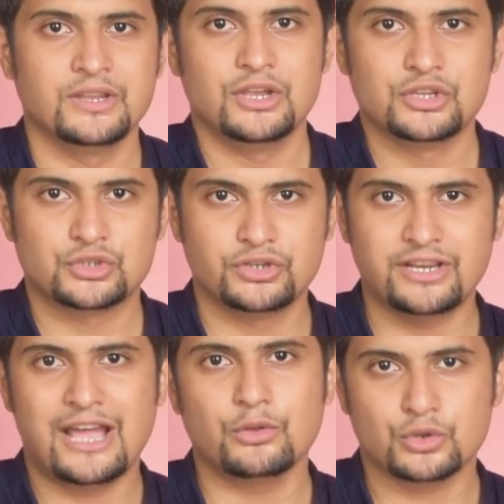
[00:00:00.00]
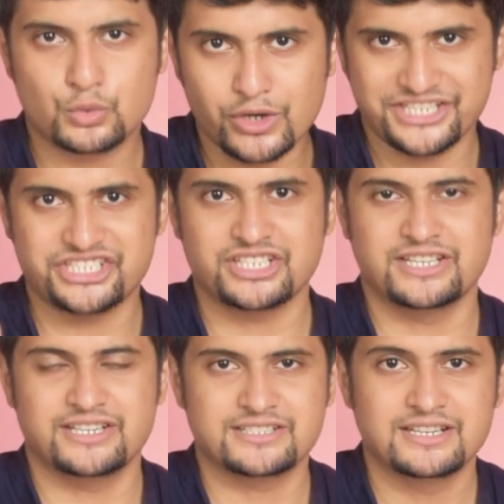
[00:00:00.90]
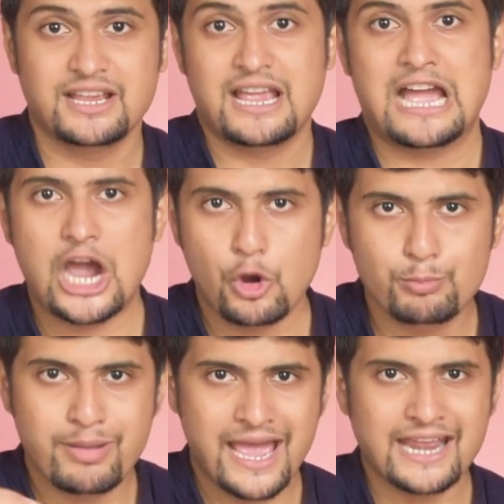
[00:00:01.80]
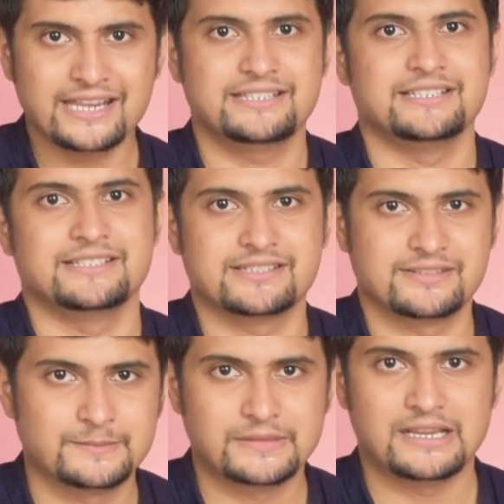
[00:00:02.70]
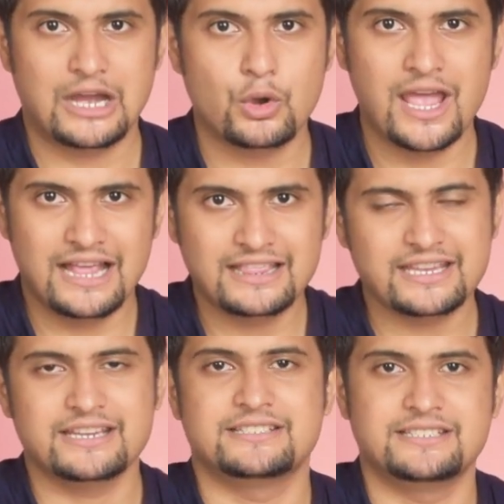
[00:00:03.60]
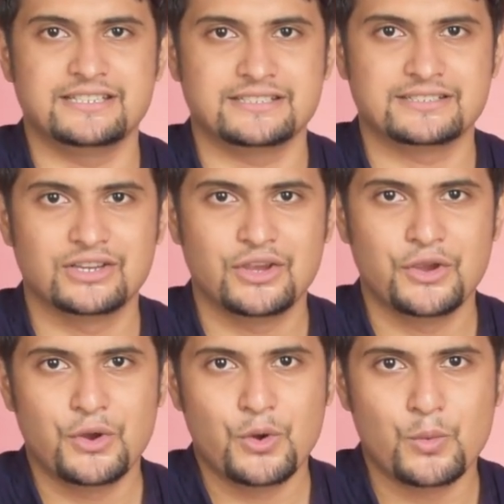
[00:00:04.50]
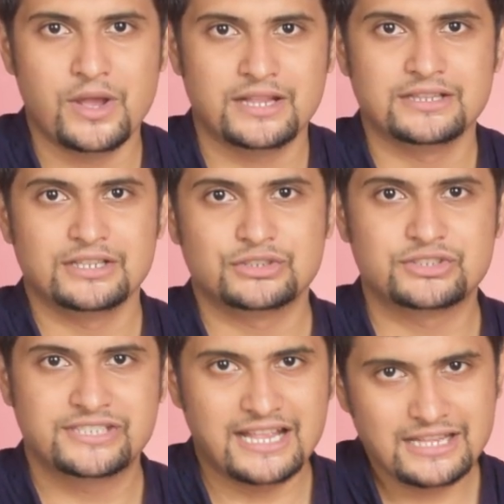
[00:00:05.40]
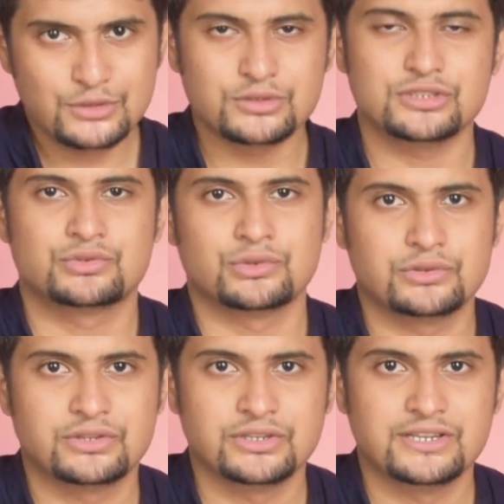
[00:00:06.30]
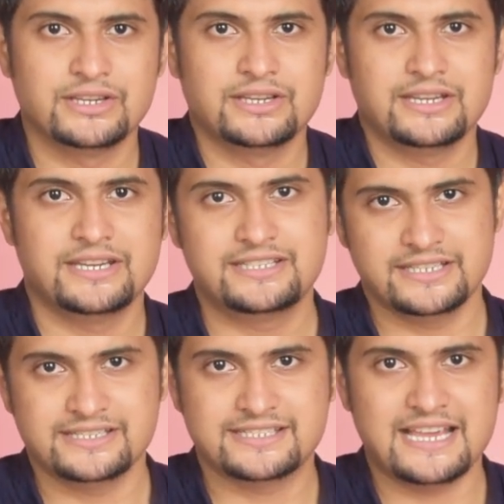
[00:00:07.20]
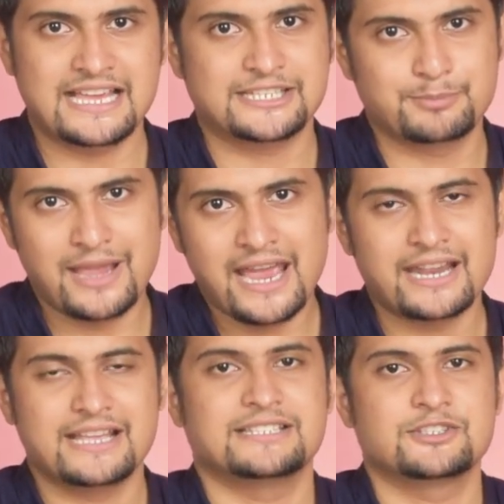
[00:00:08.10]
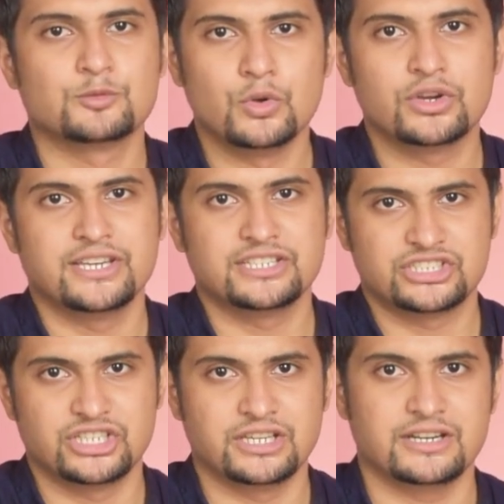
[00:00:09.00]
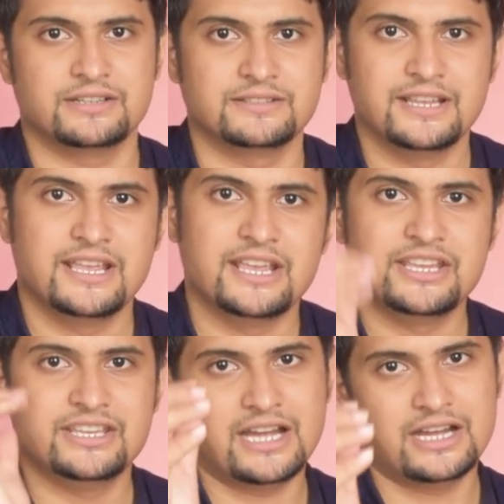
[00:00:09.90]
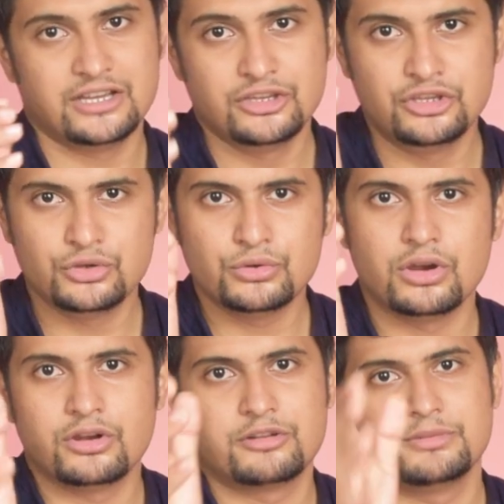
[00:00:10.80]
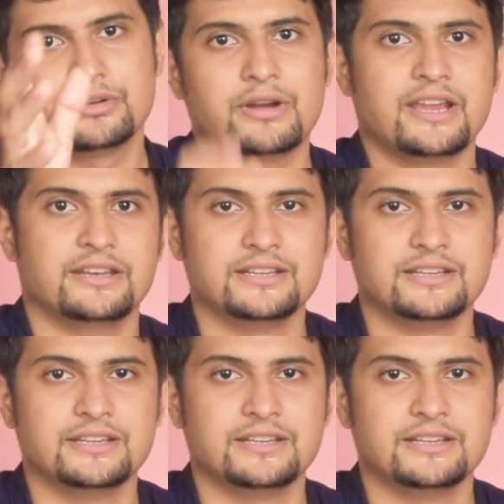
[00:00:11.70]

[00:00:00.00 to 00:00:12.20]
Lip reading: So now the question is, how bad it is? How hellish it is? Well, to tell you the truth, it is as bad as smoking cigarette. Yeah, you heard me right.